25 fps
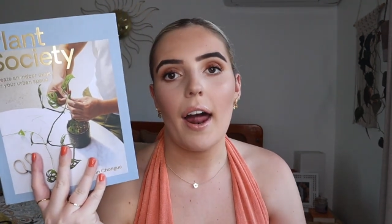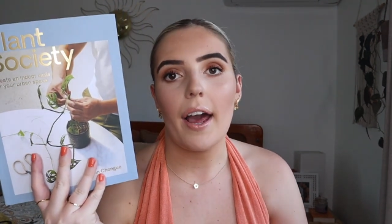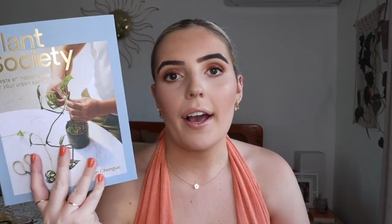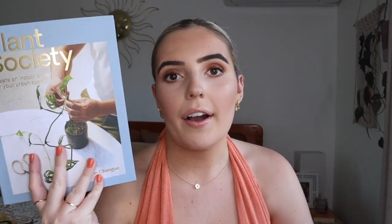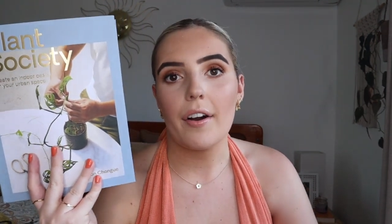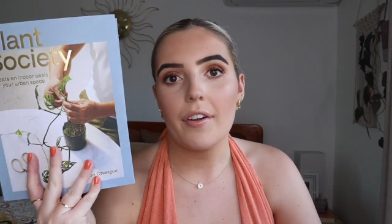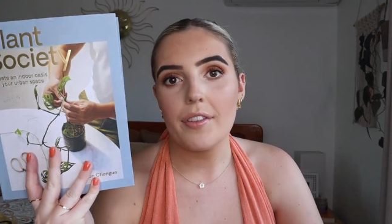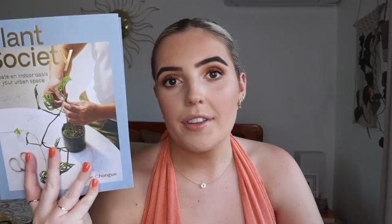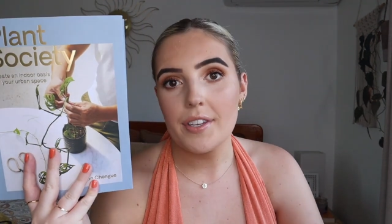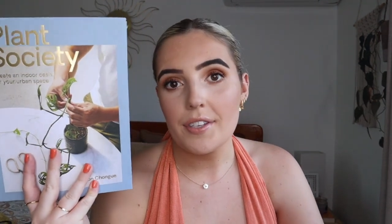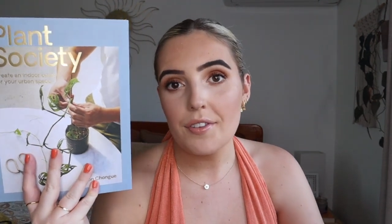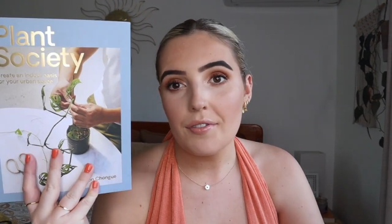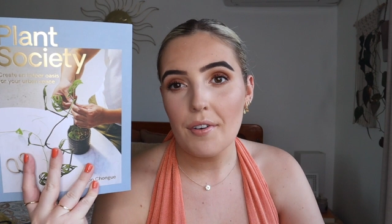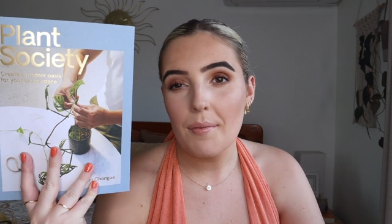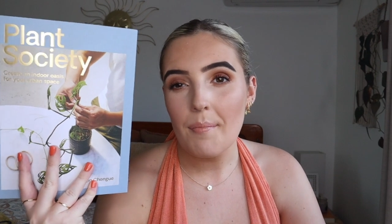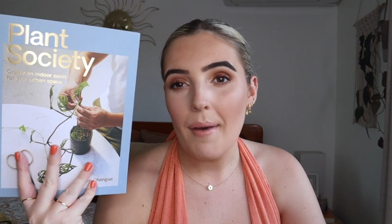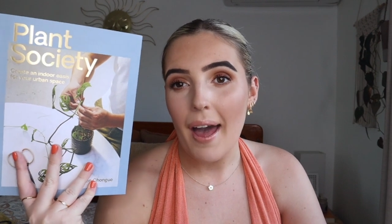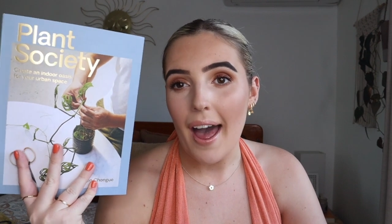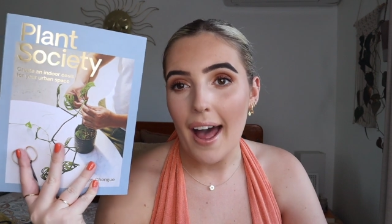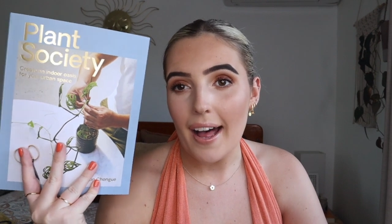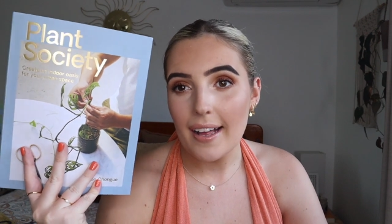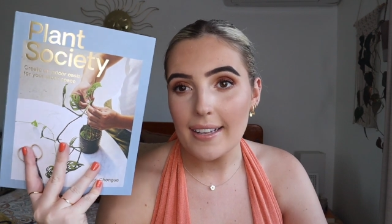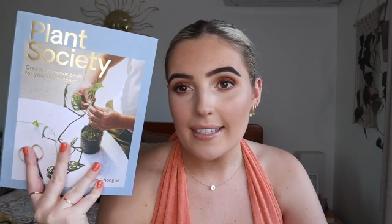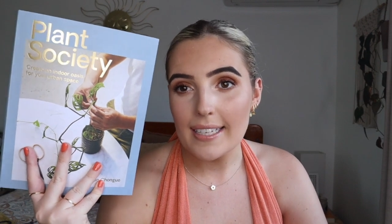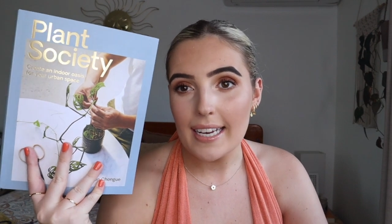I got this from
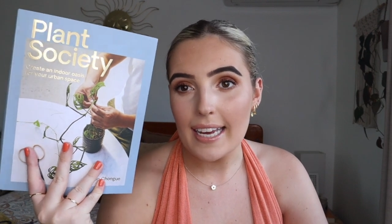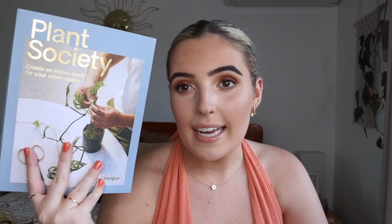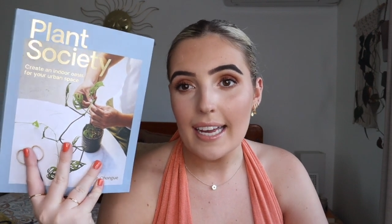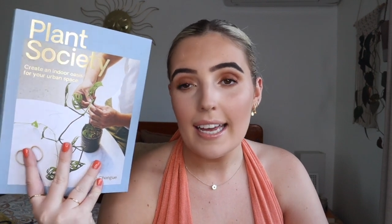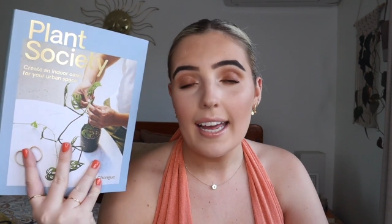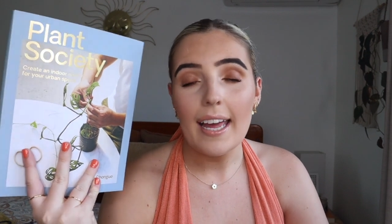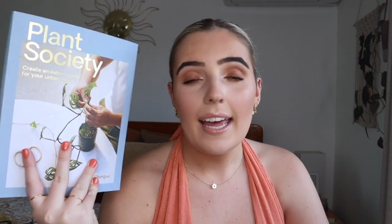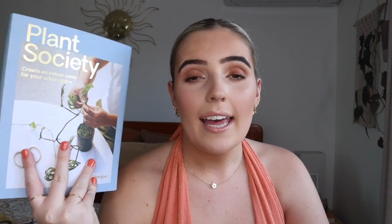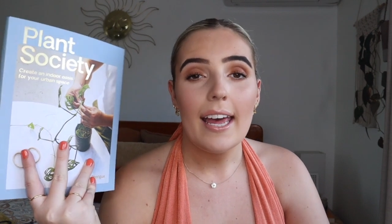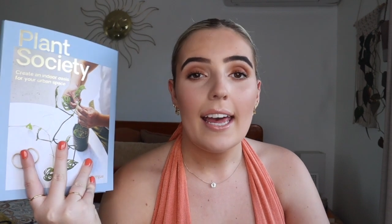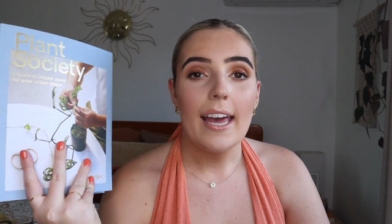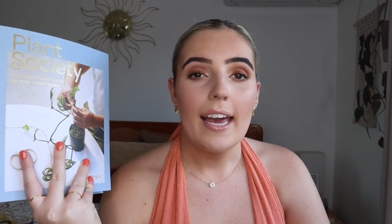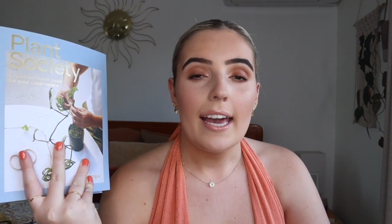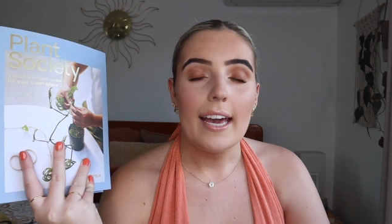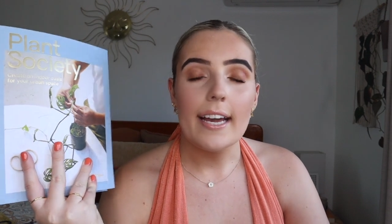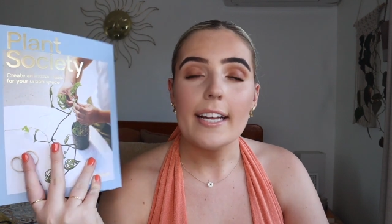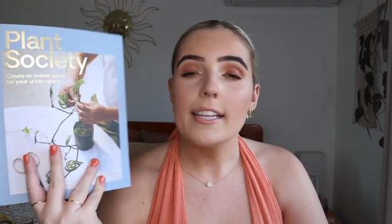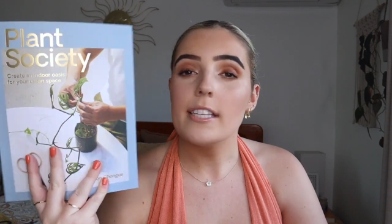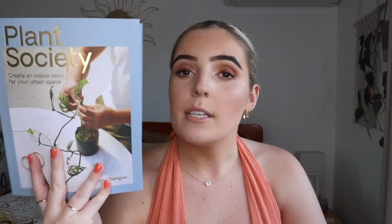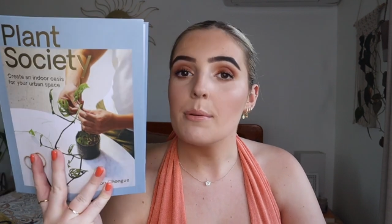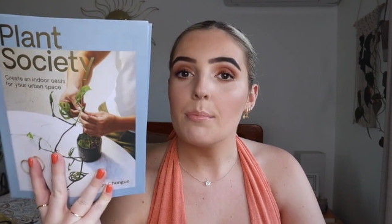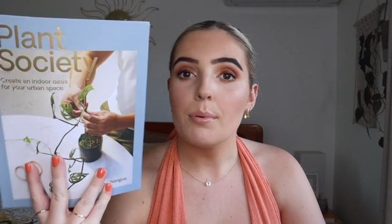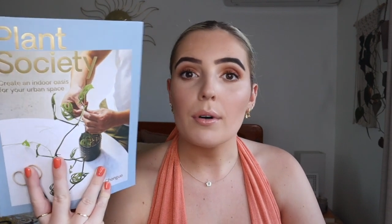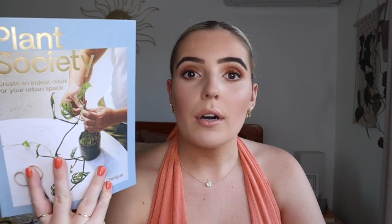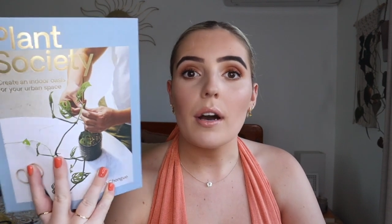Aldi
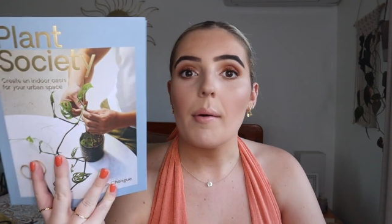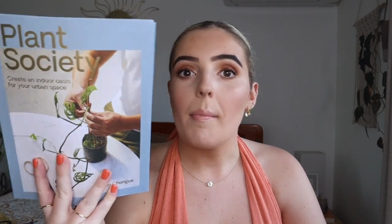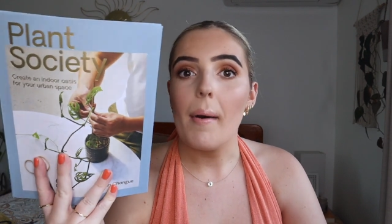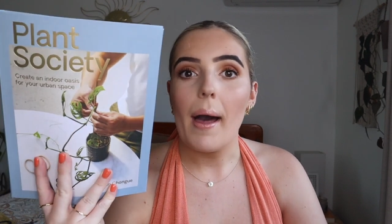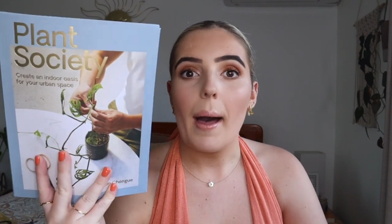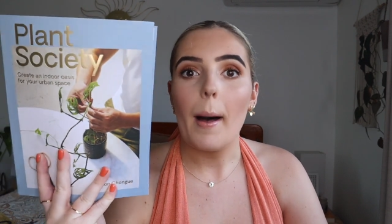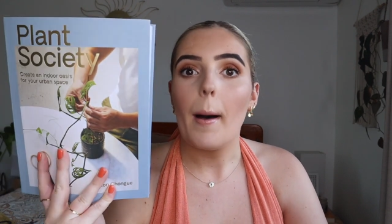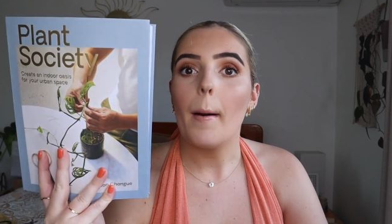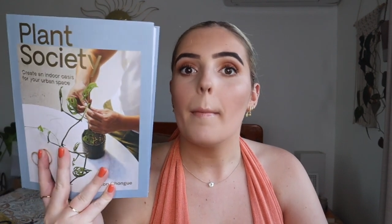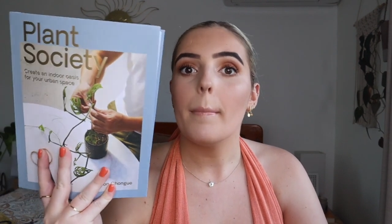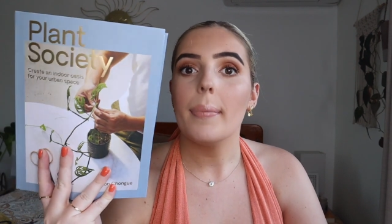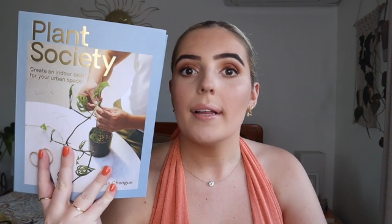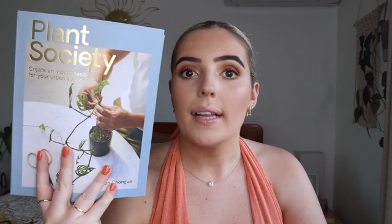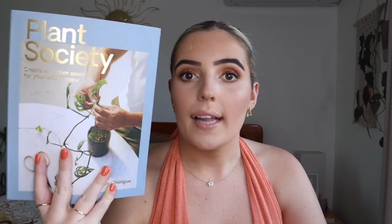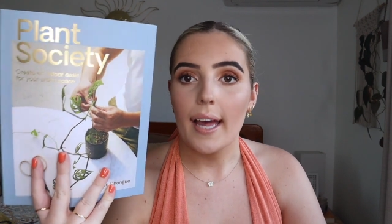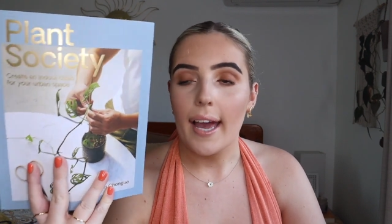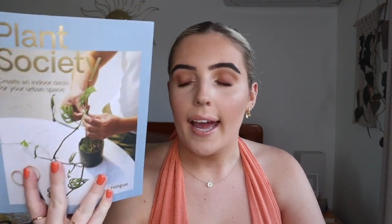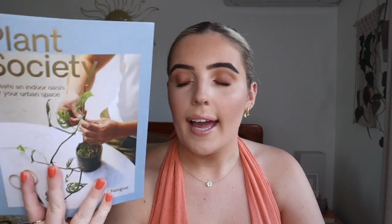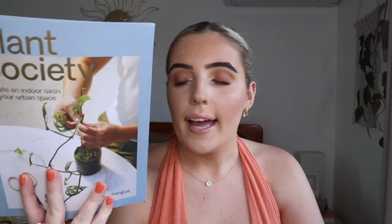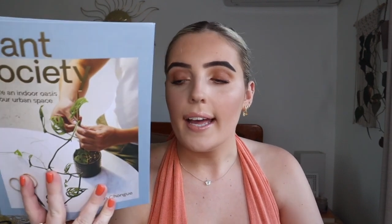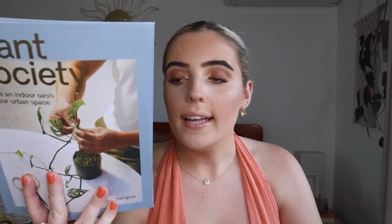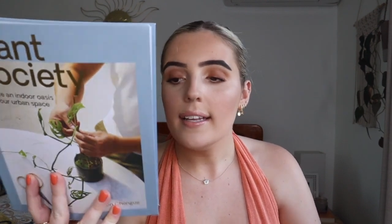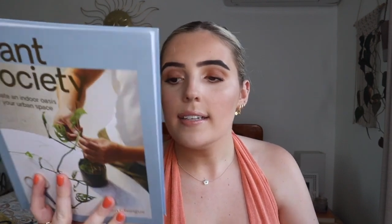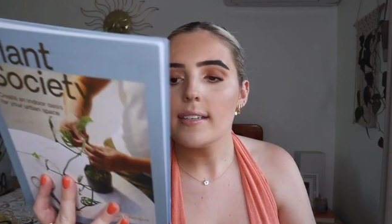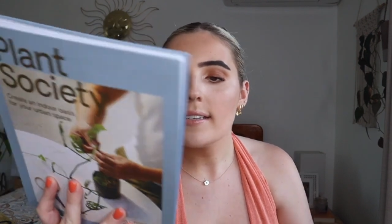it's a book about
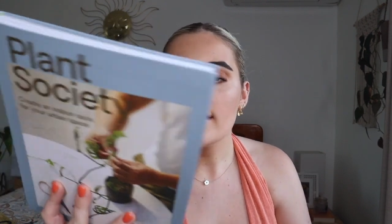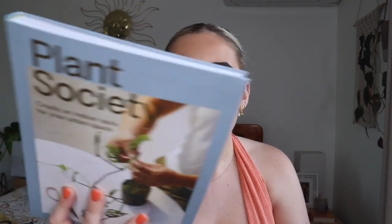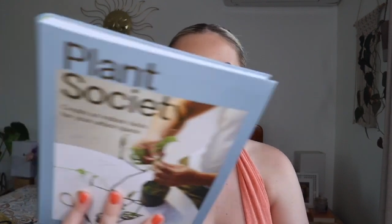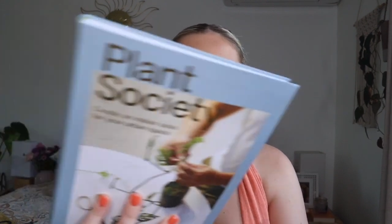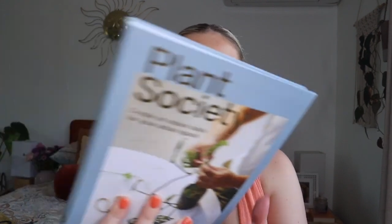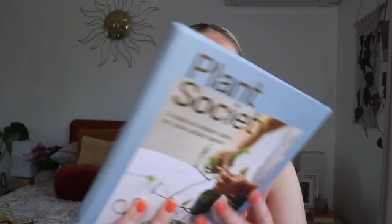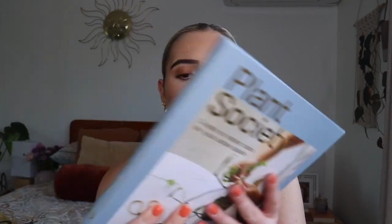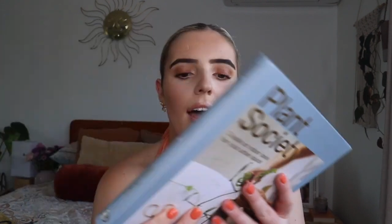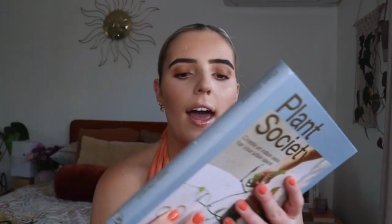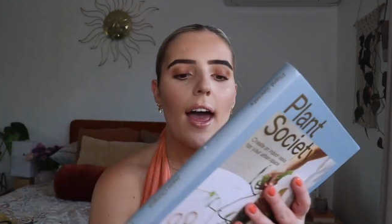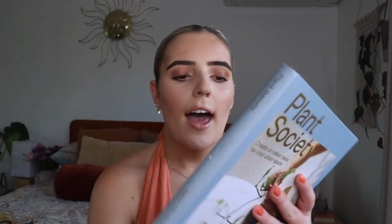plants